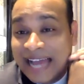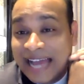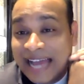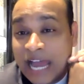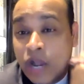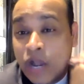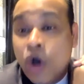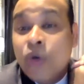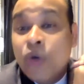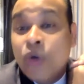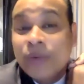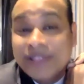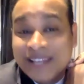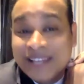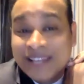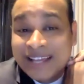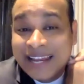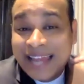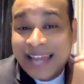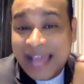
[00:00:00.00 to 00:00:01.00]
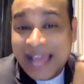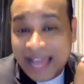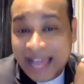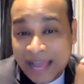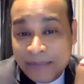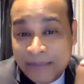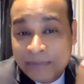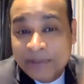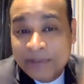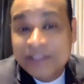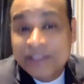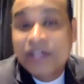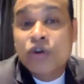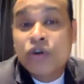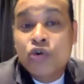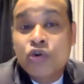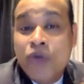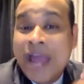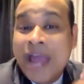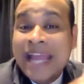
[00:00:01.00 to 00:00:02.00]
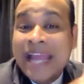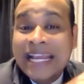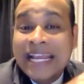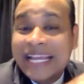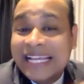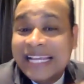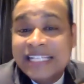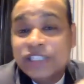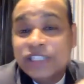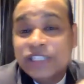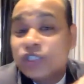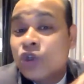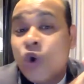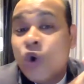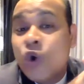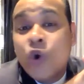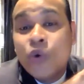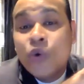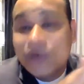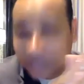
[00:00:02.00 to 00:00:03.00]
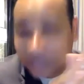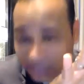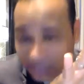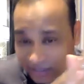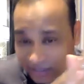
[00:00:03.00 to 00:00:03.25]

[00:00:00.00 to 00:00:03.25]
along with the clap, the rank is over.